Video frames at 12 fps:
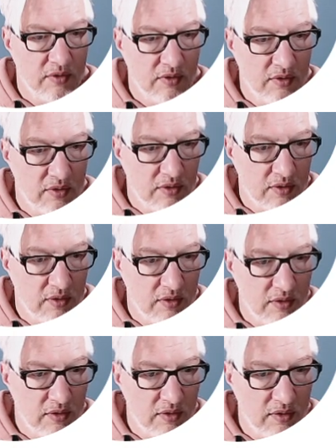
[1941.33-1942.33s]

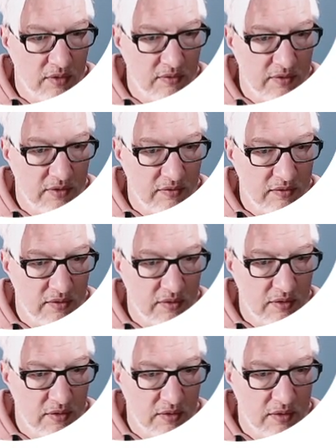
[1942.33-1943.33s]
uh,
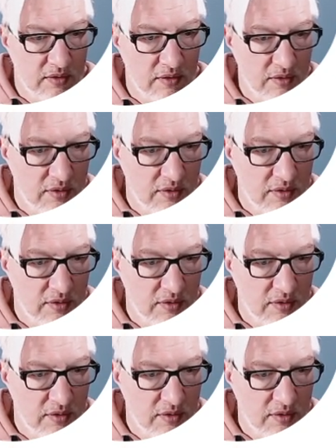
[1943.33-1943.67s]
69.